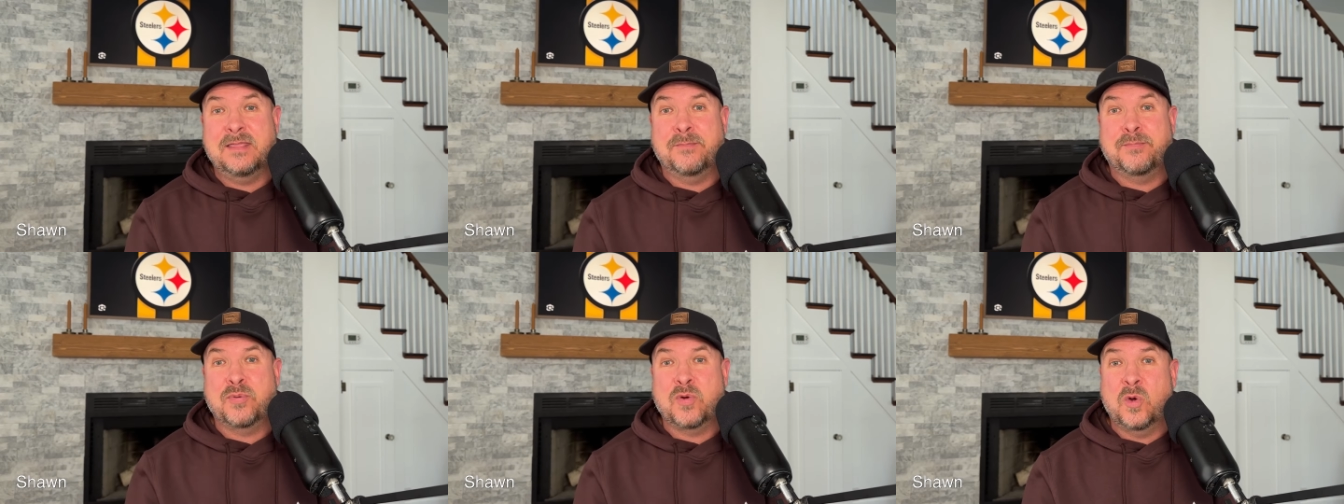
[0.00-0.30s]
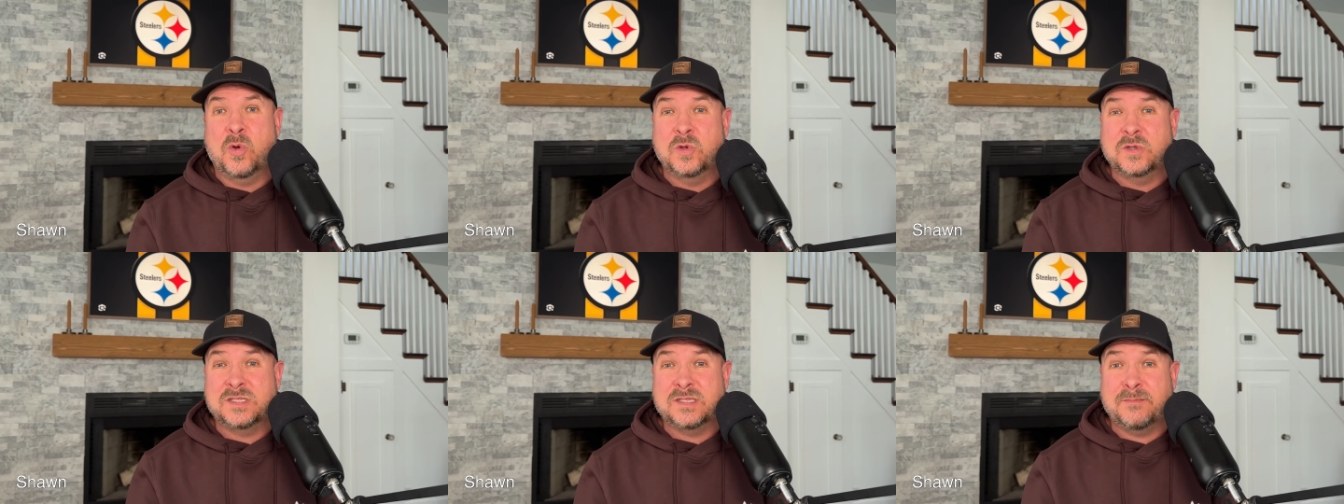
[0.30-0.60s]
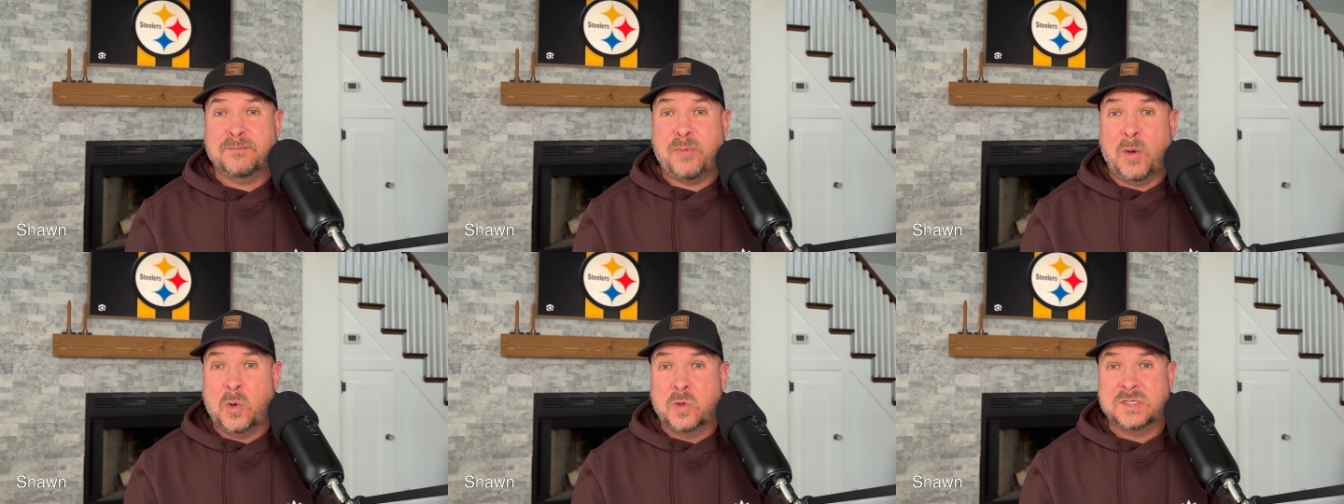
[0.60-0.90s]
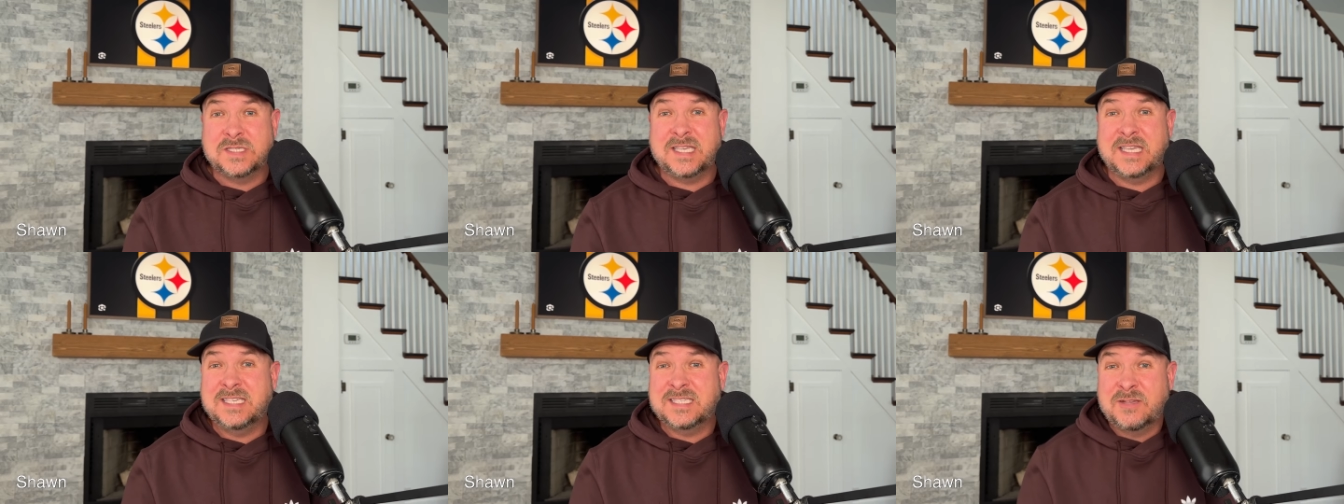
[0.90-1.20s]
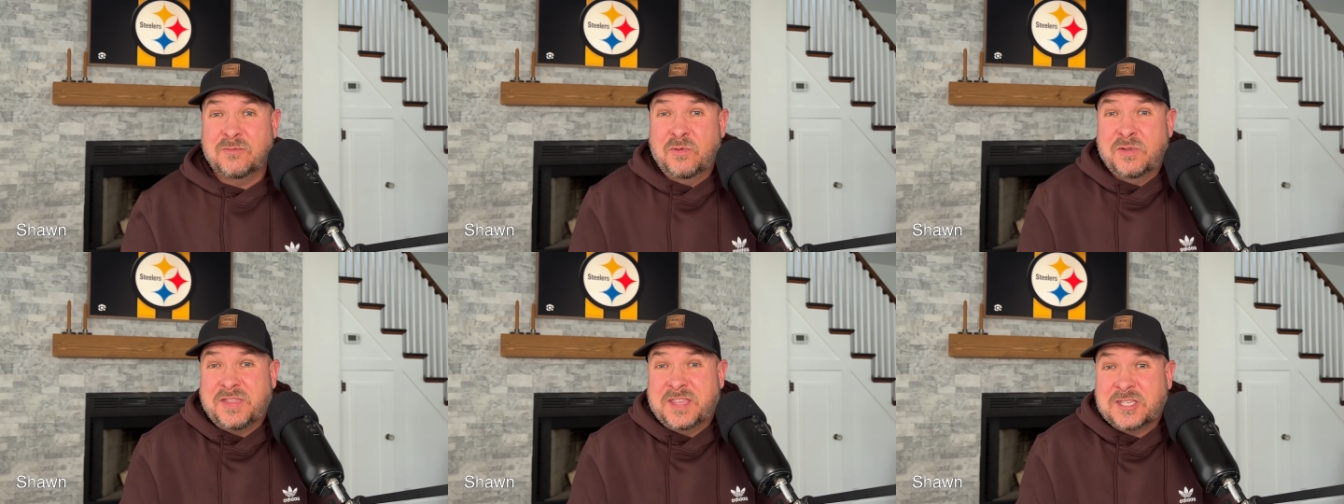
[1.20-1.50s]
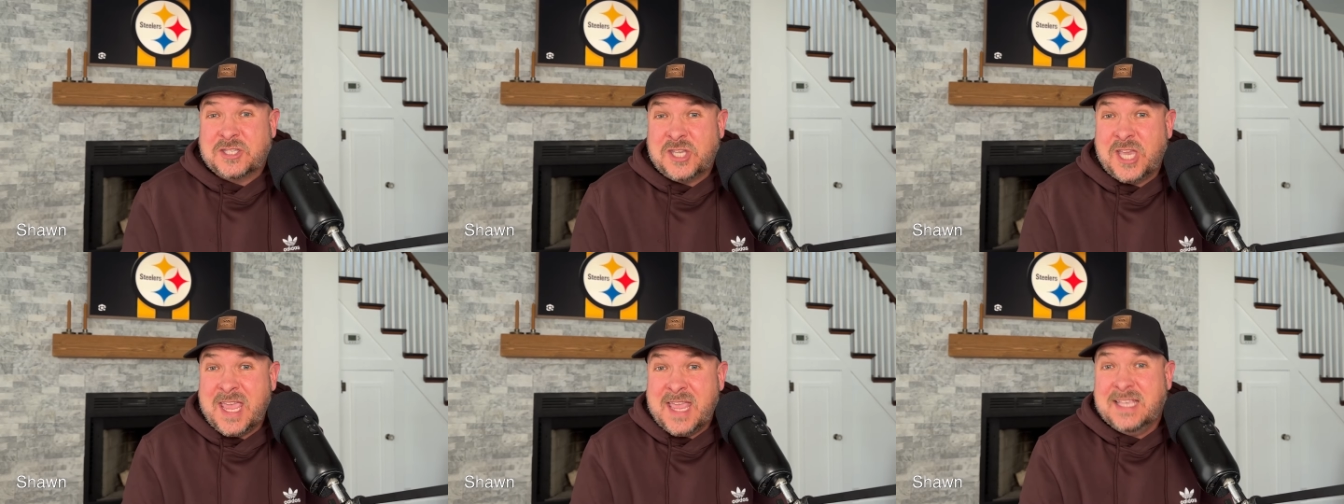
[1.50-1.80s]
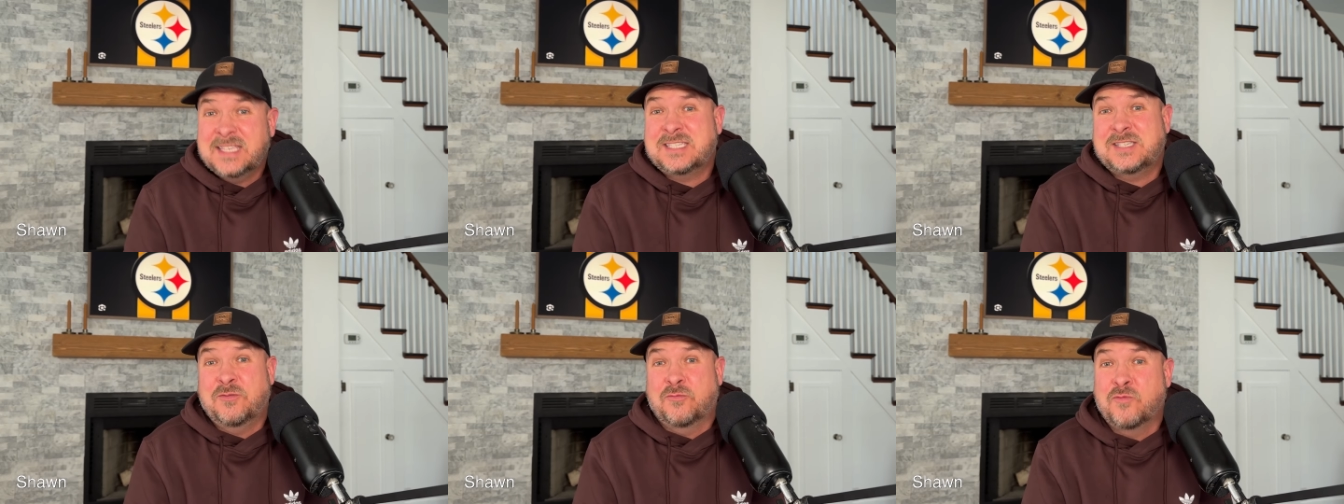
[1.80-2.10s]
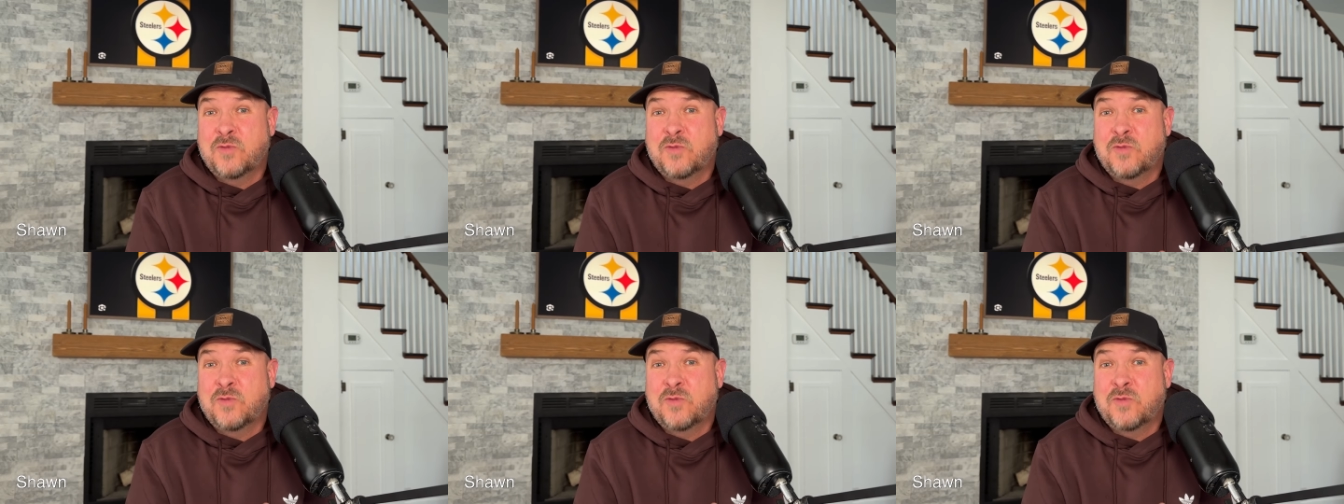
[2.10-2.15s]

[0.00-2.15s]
the postseason with a chance to